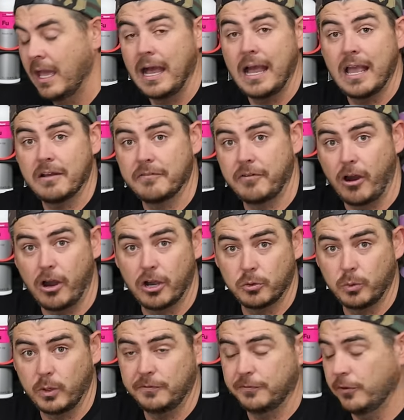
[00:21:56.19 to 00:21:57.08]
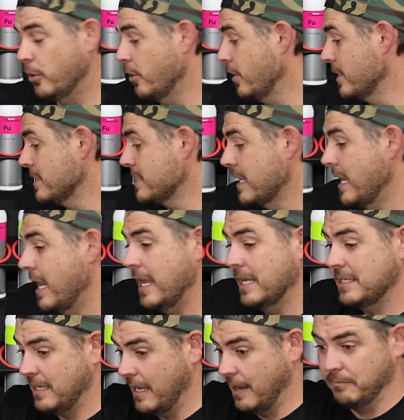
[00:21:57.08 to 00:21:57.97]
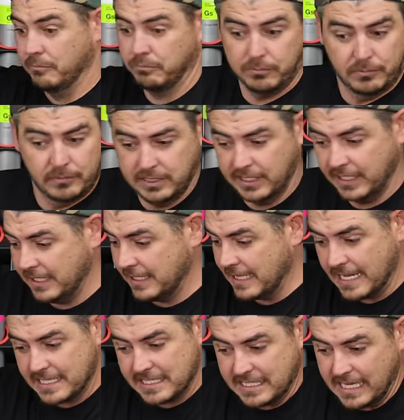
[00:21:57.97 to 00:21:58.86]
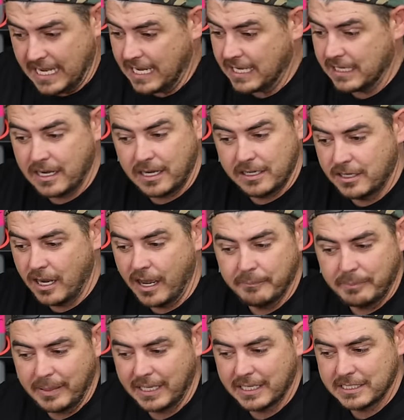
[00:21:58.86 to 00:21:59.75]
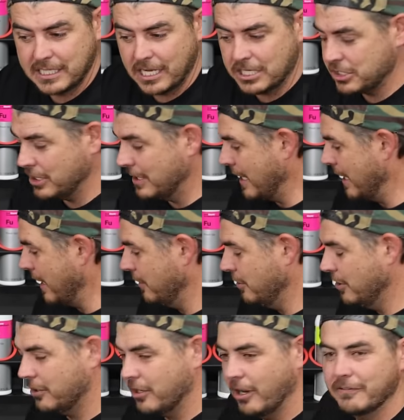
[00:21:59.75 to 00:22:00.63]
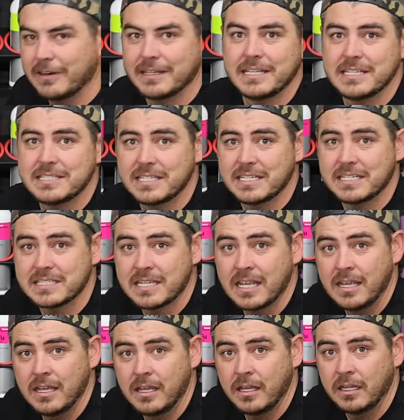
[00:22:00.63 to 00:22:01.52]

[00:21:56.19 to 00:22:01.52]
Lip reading: I have hardwood floors. Say I'm cleaning that stain, not paying attention, and I look over and this thing's